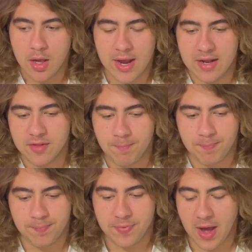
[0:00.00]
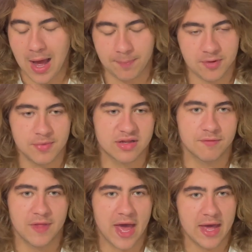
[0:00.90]
And the optimist
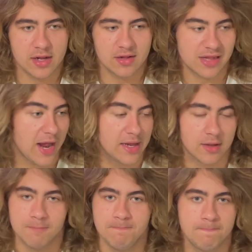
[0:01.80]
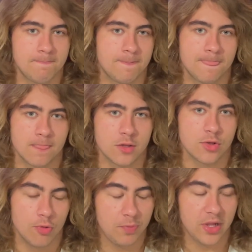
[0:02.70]
of that is, hey,
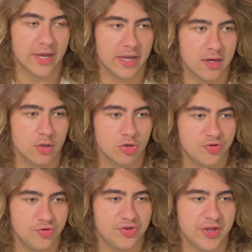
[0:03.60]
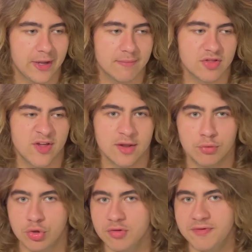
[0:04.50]
you played two teams
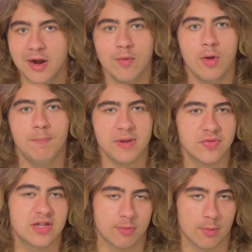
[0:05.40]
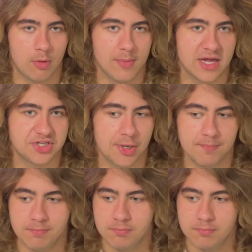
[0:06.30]
that could very well be the Bowl matchup.